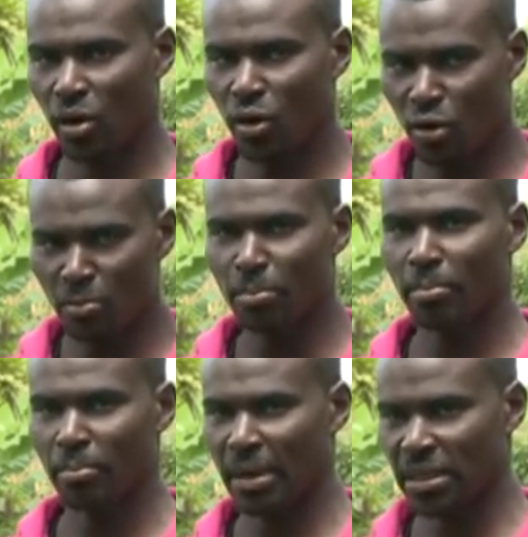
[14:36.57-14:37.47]
or loam
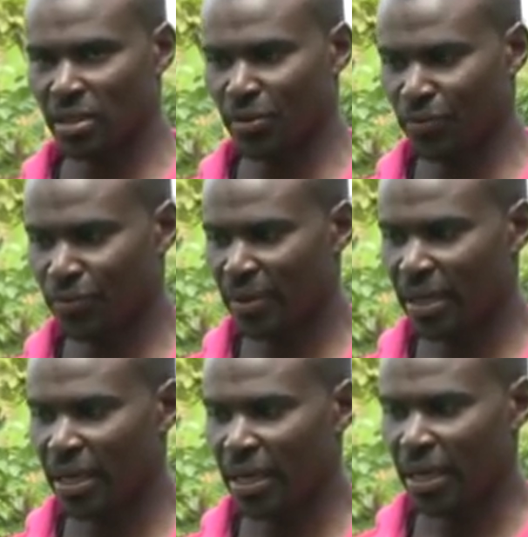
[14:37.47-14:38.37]
by itself,
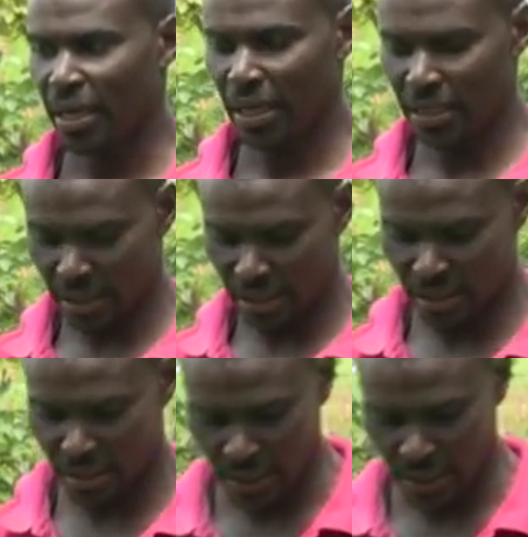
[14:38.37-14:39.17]
it's easy.